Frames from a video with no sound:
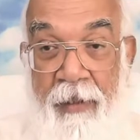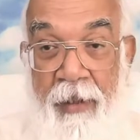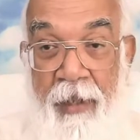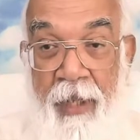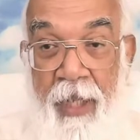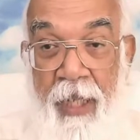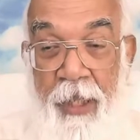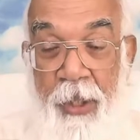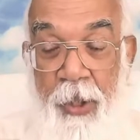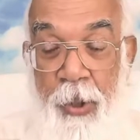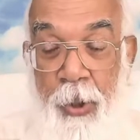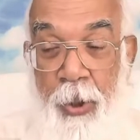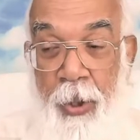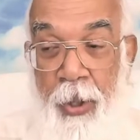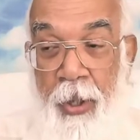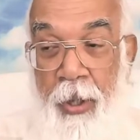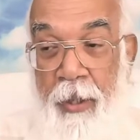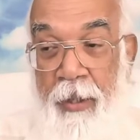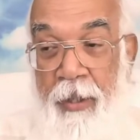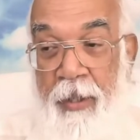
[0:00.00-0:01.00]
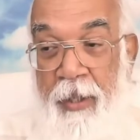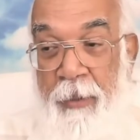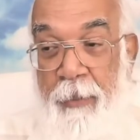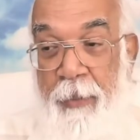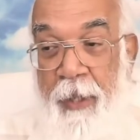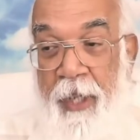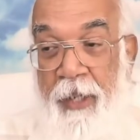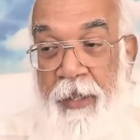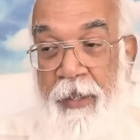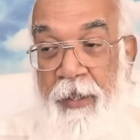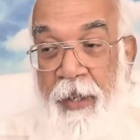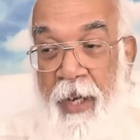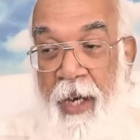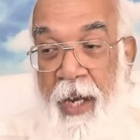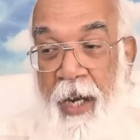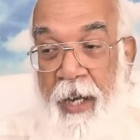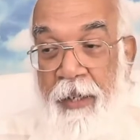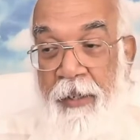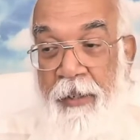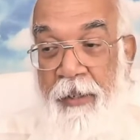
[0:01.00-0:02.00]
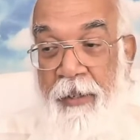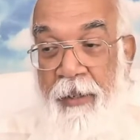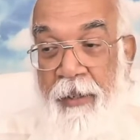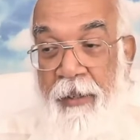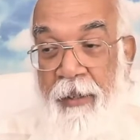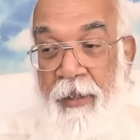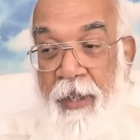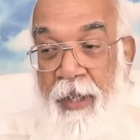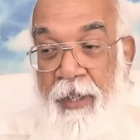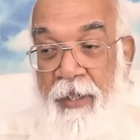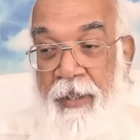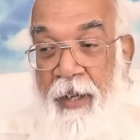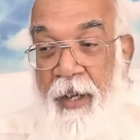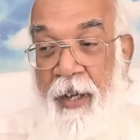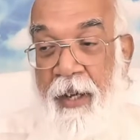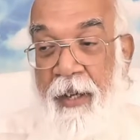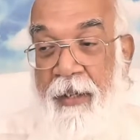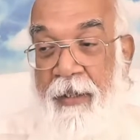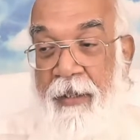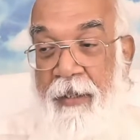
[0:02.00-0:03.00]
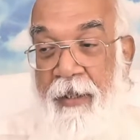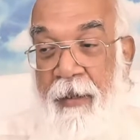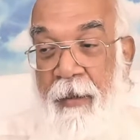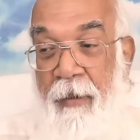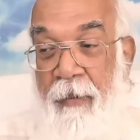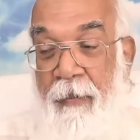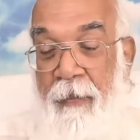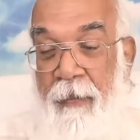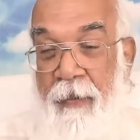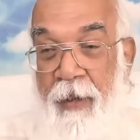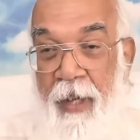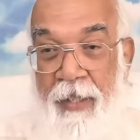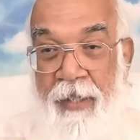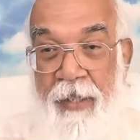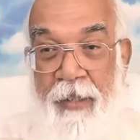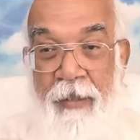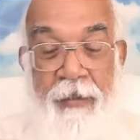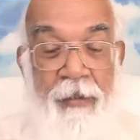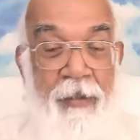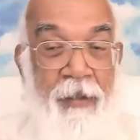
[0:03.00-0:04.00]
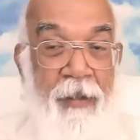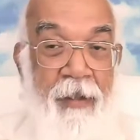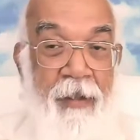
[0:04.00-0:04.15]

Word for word: in thought, speech, and action. This is the first